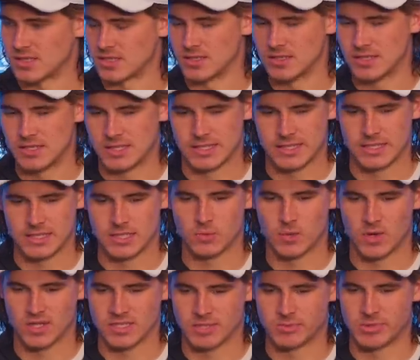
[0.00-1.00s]
And he
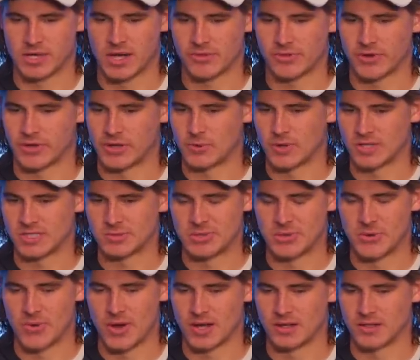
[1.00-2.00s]
wants to be out there, and he wants to
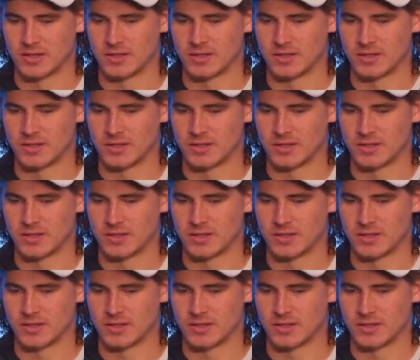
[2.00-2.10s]
be great.